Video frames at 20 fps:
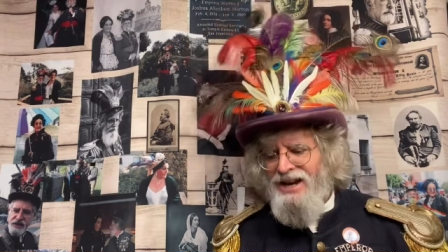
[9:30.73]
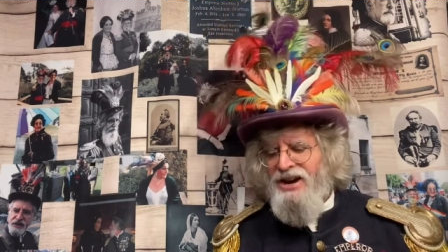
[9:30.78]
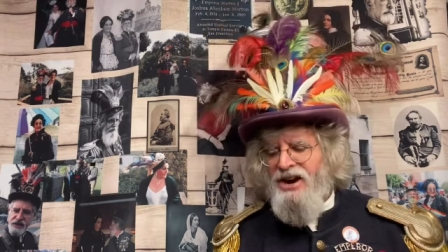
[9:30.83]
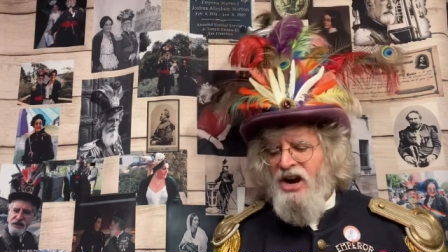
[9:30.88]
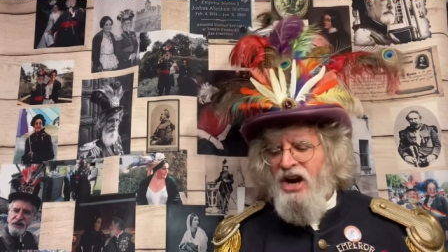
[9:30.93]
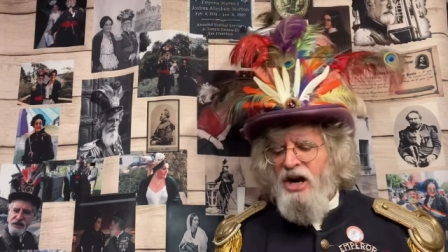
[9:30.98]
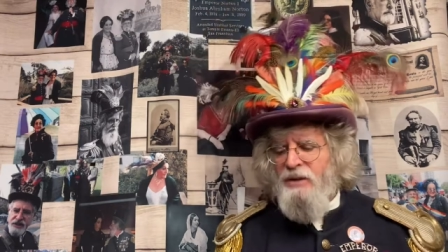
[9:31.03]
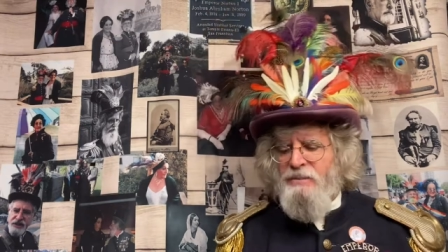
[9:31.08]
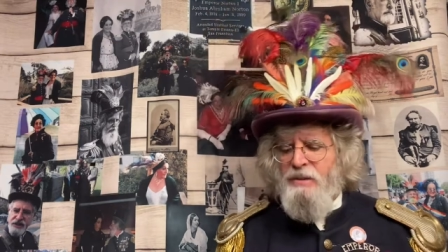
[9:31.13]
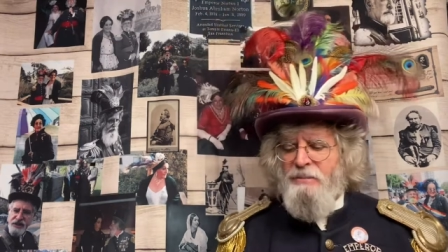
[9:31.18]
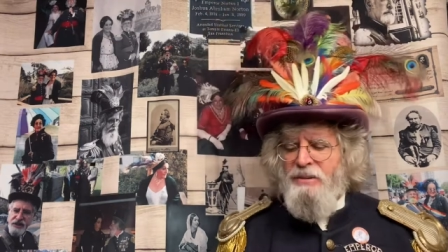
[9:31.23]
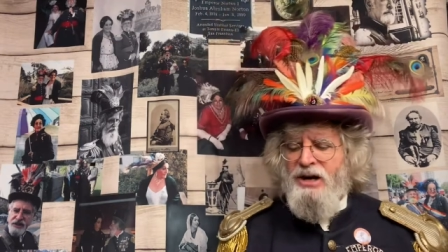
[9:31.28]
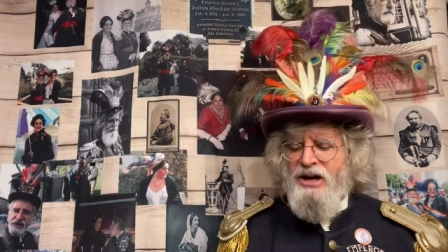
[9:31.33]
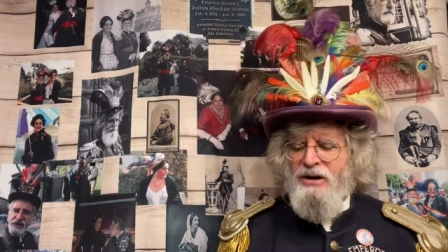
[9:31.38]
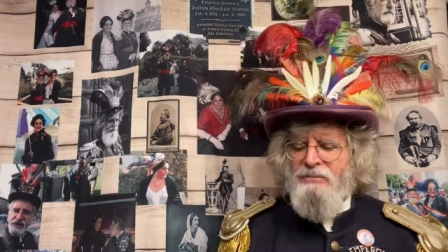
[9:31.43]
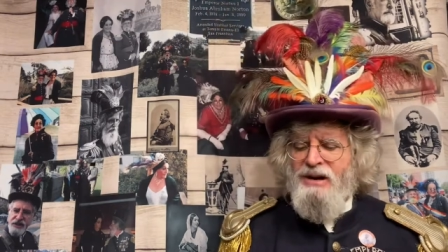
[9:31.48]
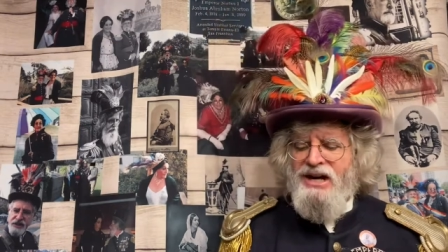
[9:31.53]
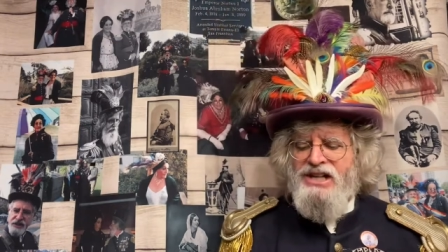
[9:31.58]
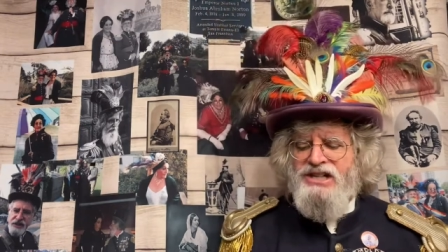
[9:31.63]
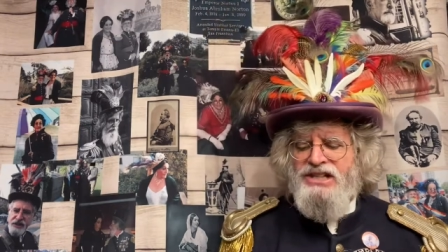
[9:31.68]
are
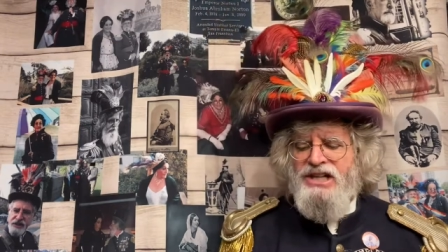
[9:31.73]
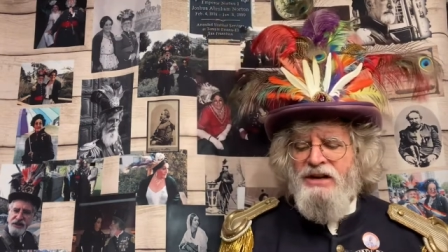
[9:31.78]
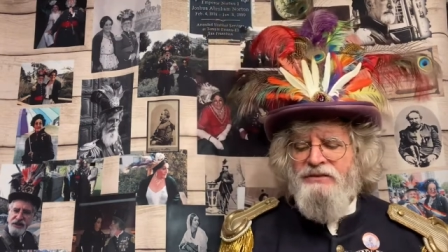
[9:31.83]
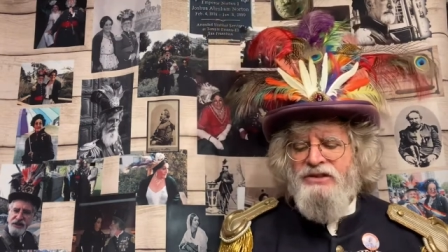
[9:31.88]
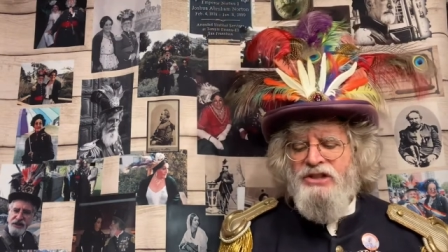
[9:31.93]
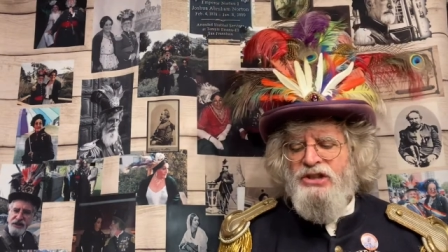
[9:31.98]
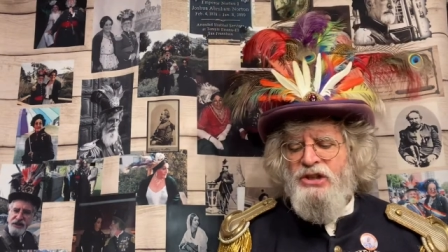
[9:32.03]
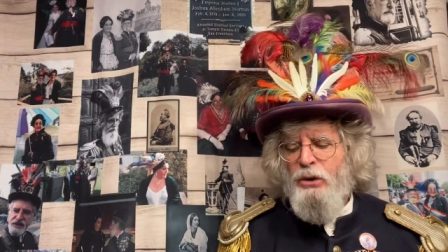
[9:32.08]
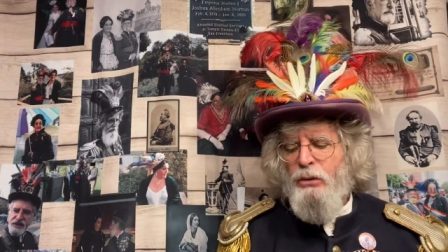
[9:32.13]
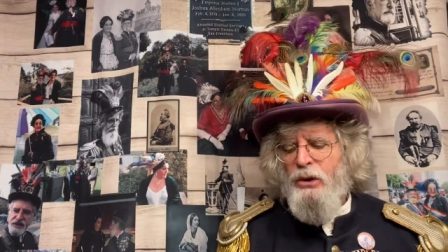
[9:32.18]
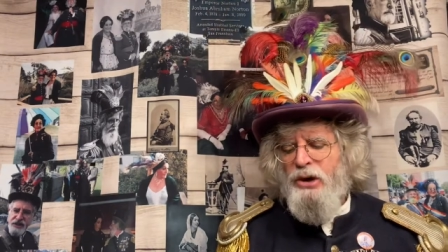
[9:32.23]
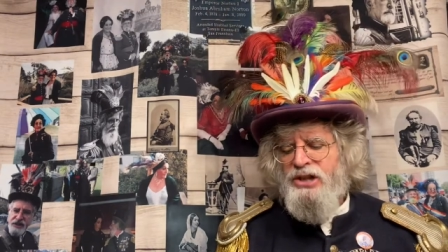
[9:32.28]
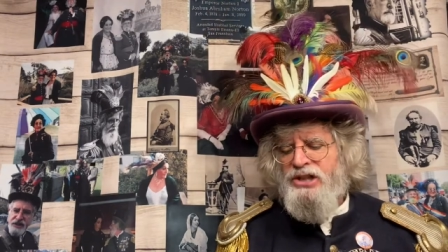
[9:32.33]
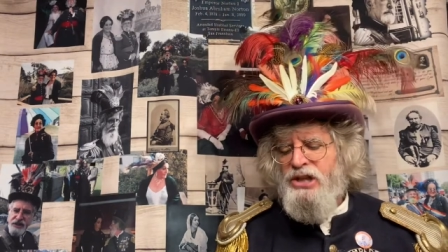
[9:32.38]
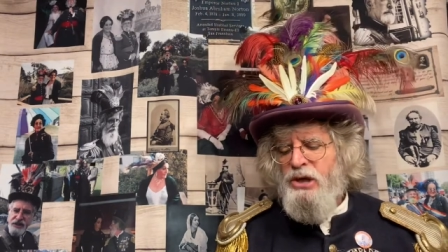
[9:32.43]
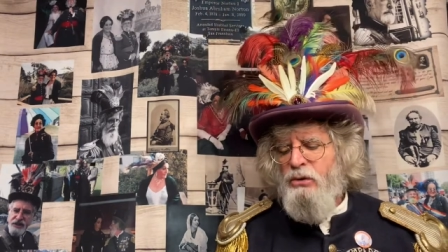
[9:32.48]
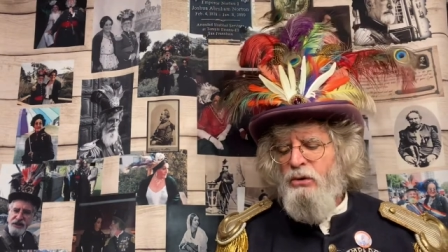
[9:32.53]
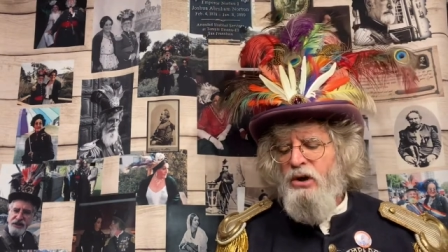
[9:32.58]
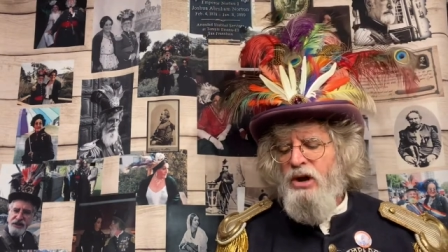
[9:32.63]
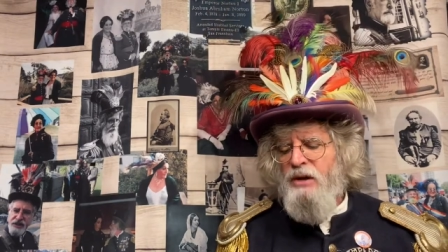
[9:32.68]
prepared by Chef
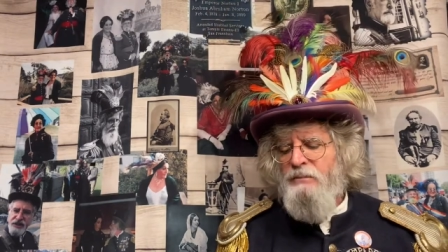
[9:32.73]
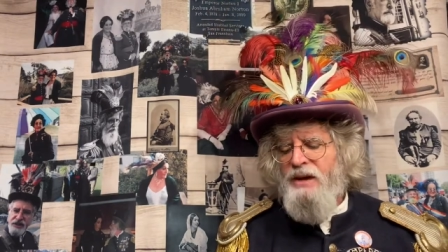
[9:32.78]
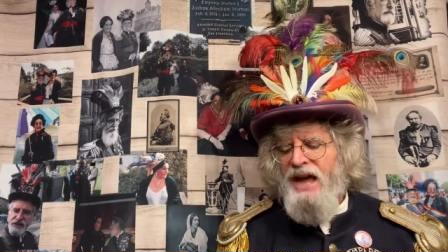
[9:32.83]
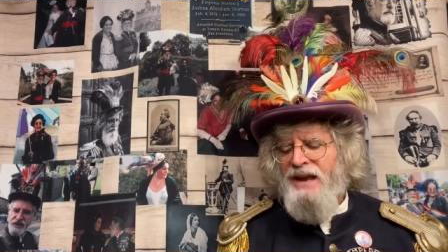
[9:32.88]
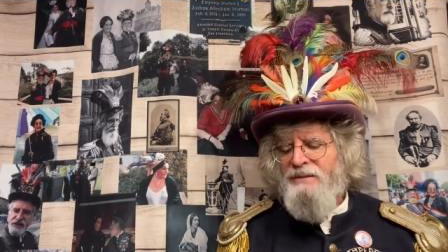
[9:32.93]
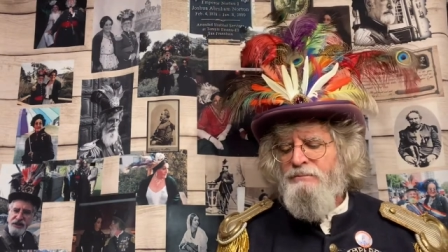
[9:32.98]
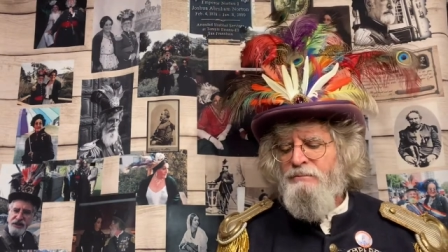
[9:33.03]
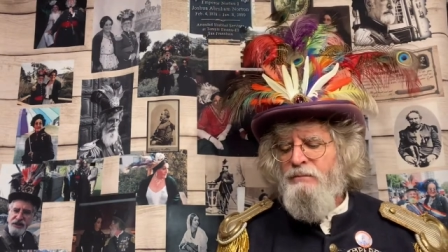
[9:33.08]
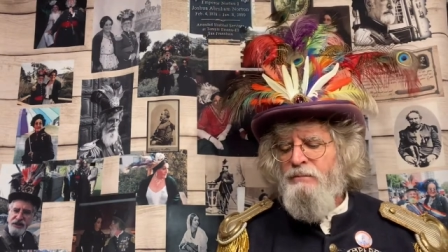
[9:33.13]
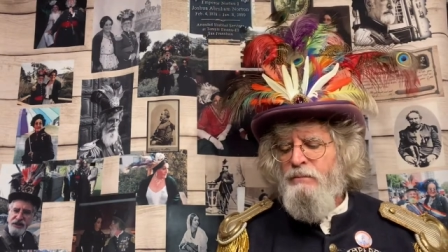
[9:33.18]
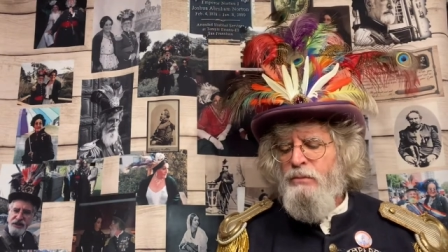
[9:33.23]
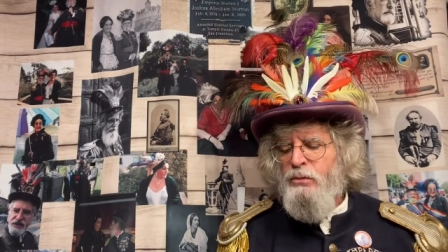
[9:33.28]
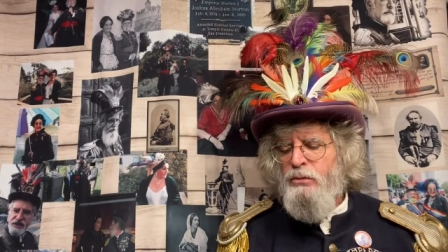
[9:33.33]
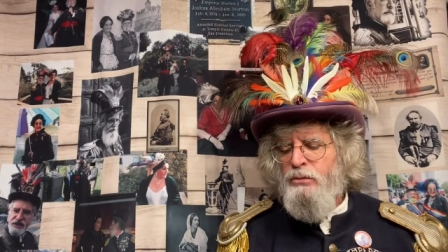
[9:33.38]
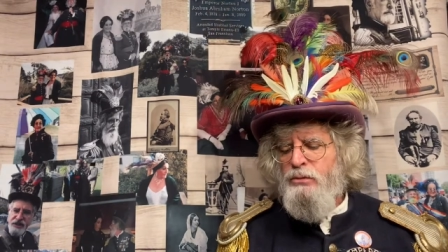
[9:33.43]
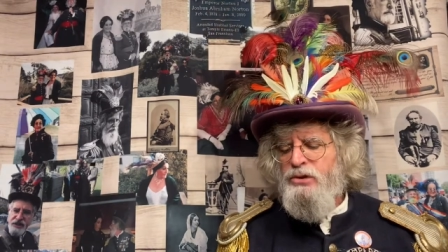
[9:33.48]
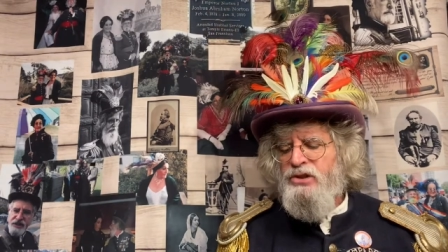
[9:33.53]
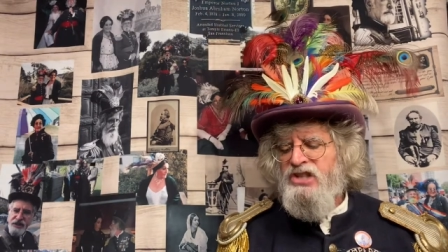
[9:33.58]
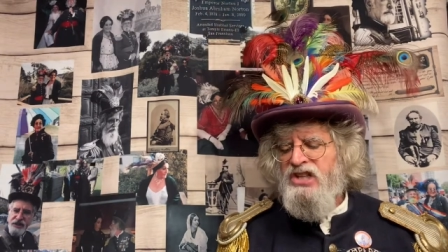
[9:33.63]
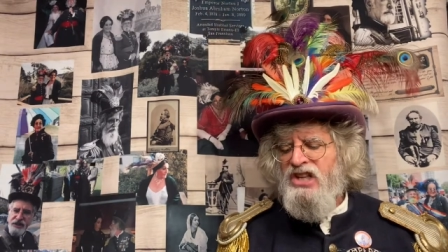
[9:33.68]
George Crum at
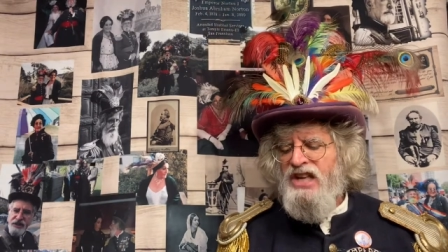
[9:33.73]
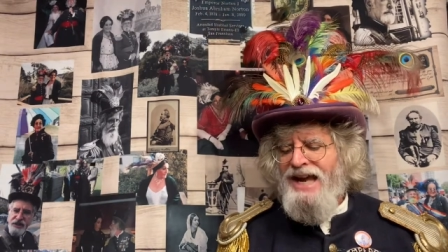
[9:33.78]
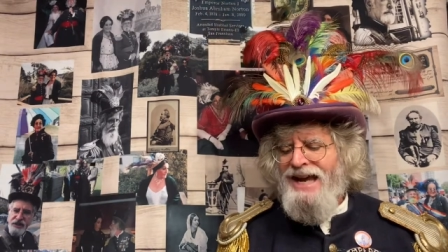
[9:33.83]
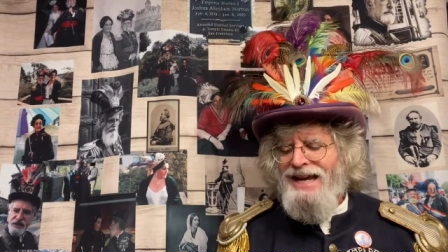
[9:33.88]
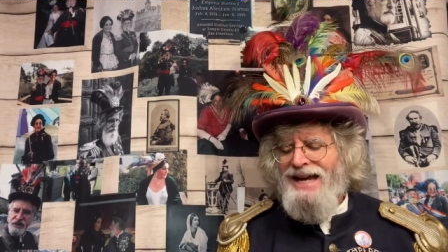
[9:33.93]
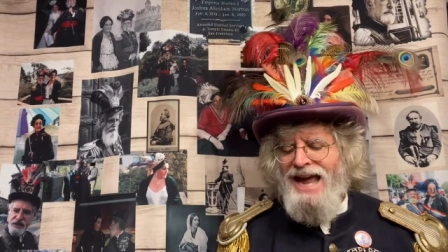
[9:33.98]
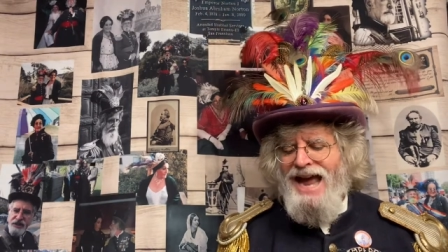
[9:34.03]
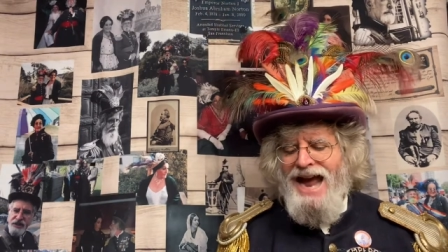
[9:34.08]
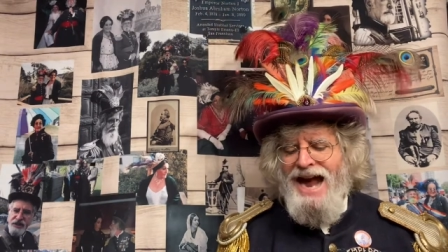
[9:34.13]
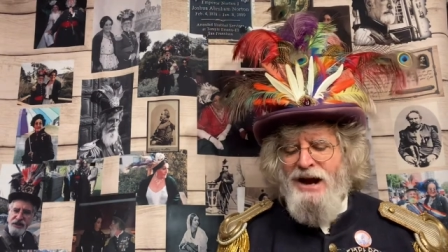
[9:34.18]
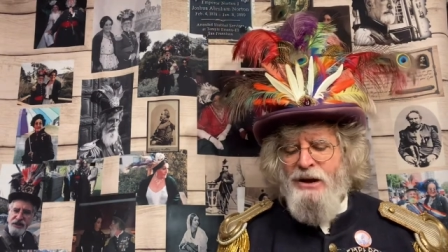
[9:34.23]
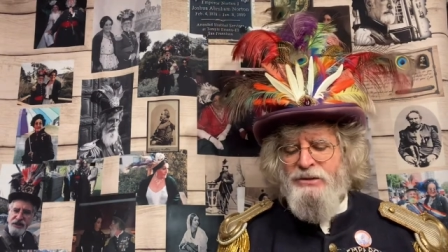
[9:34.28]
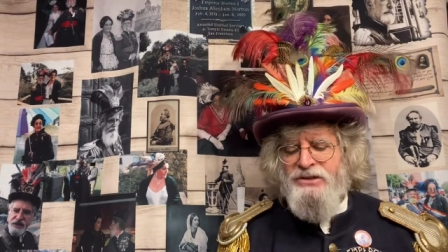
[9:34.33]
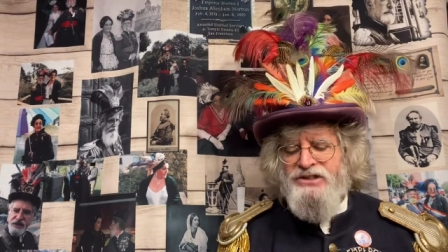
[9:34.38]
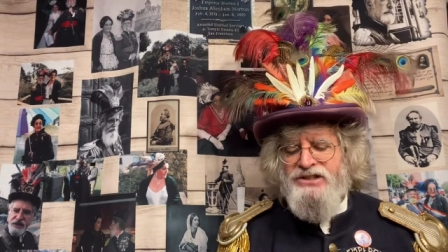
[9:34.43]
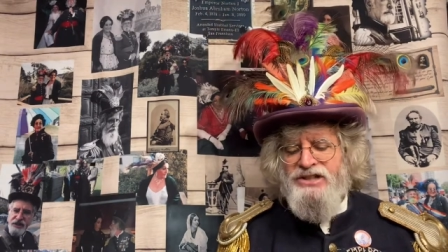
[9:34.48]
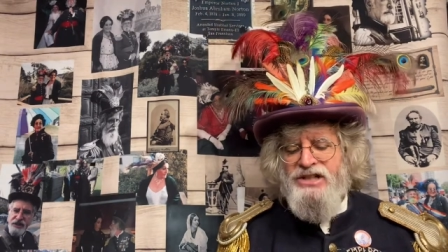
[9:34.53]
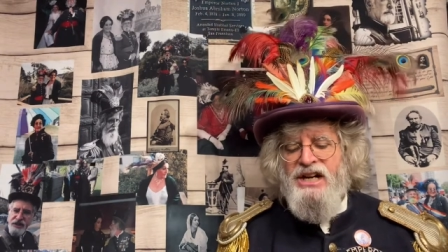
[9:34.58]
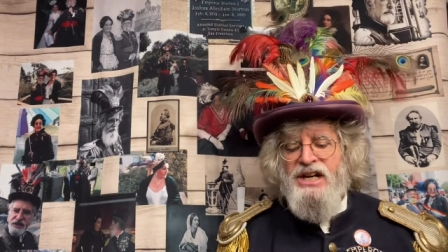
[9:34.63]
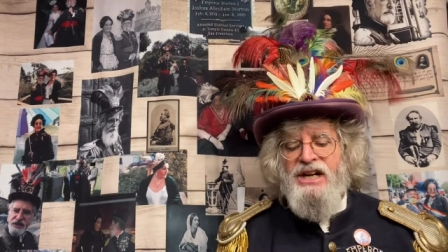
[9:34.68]
Moon's Lake
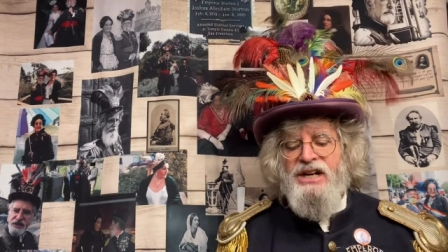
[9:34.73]
House